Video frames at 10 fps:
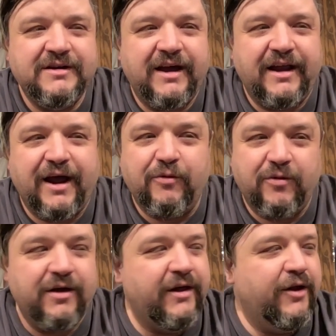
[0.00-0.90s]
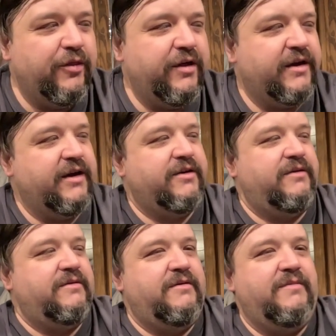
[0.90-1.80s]
And I really don't think I
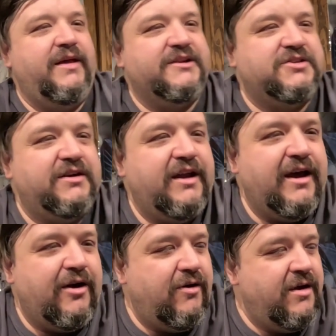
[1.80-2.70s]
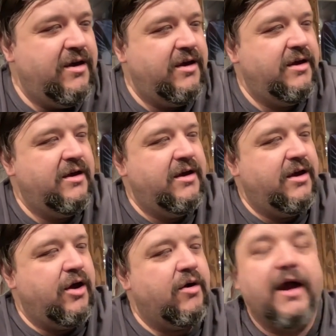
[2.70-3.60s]
could manage it now.
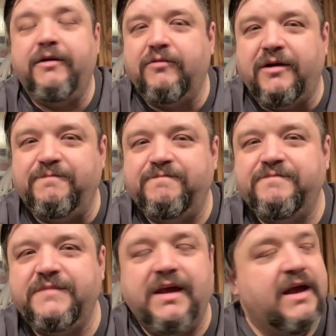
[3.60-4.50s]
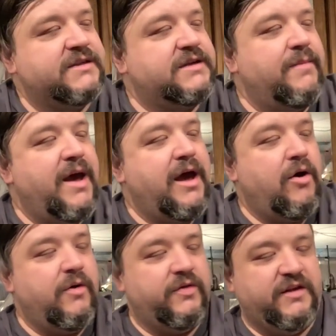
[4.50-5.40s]
All right, well,
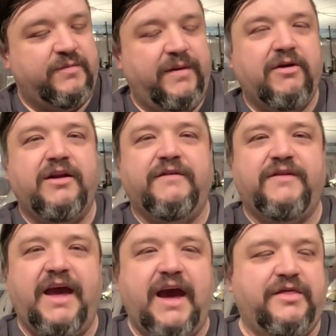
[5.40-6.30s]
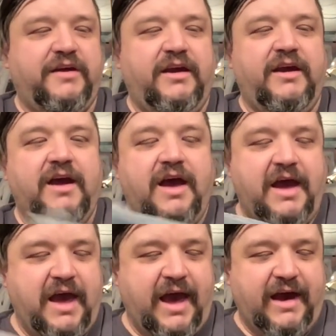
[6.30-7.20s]
somehow the spirit of Kathy
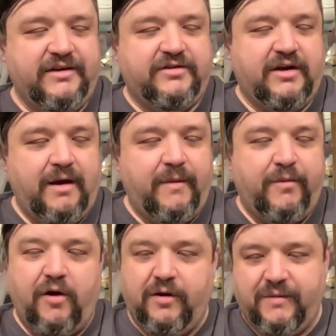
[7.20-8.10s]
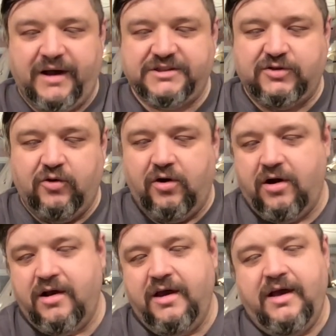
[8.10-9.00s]
has come upon my
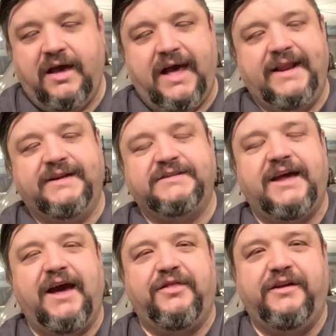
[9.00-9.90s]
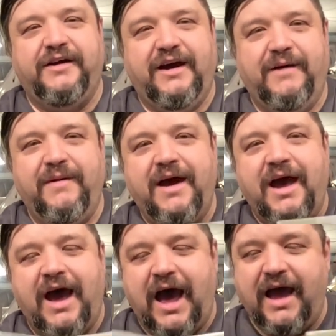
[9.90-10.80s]
store, and it is Kathy time.
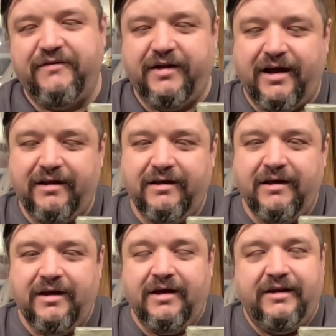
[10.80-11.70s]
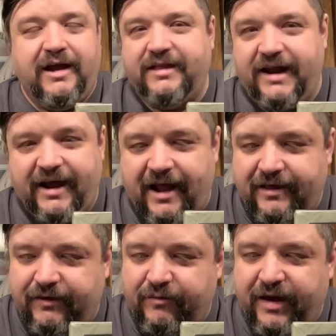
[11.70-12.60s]
I have not that I got
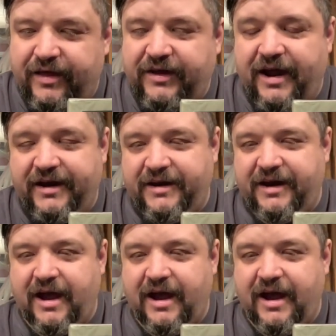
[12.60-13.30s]
these from Kathy, I did